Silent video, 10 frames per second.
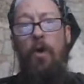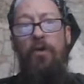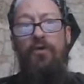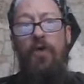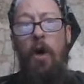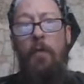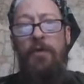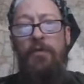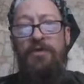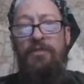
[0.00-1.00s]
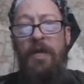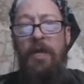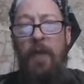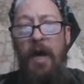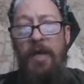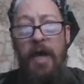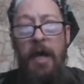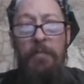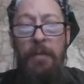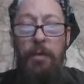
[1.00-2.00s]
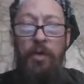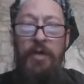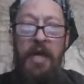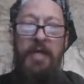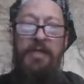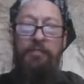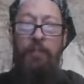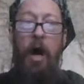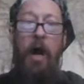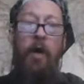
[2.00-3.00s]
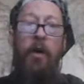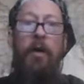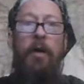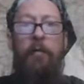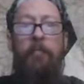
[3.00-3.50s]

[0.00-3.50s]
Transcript: all who know me will speak my name before they expire.